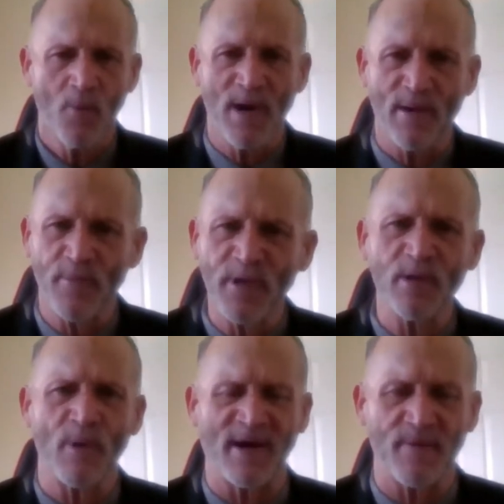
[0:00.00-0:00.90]
What I
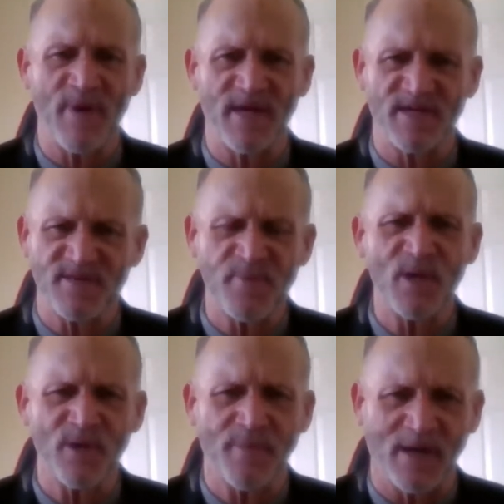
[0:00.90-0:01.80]
really recommend is the
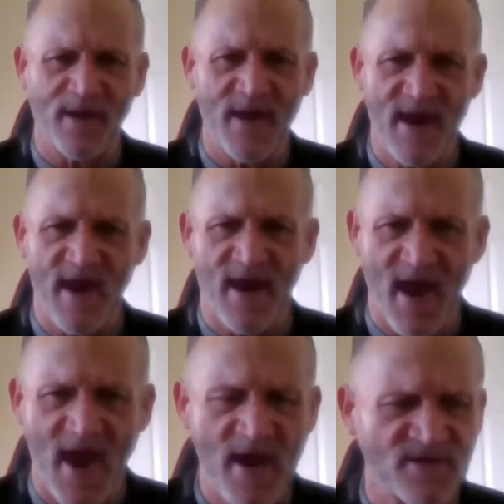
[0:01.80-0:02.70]
beauty about NA and
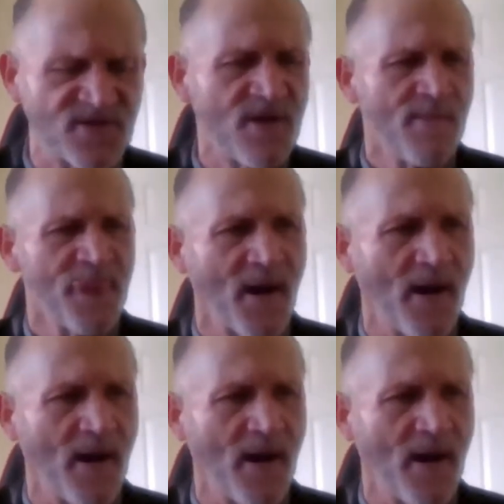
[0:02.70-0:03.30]
AA is